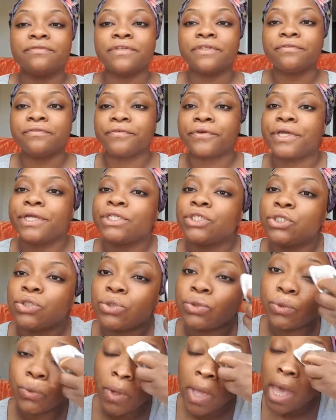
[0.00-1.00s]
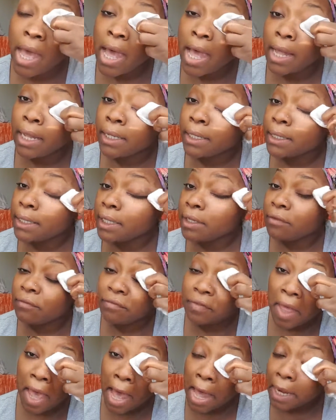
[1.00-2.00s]
please feel free to
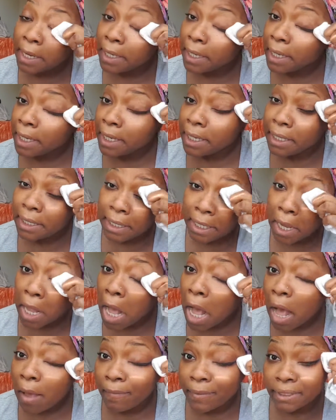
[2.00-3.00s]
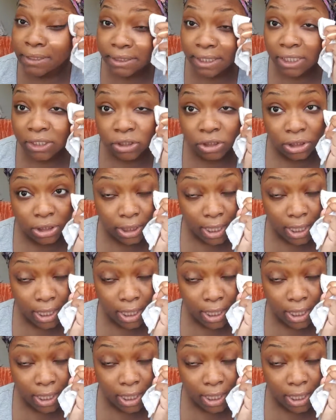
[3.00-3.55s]
leave that in the comment